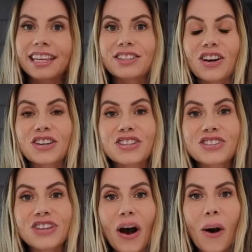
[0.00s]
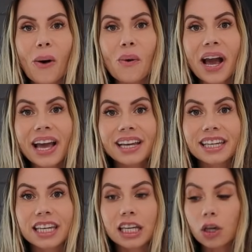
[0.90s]
These are so
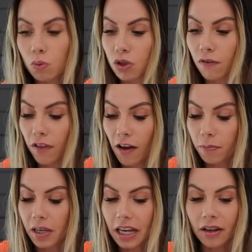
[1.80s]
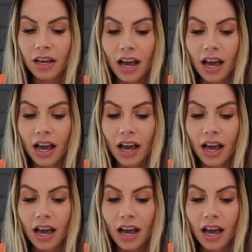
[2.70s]
cute, Fluffbean.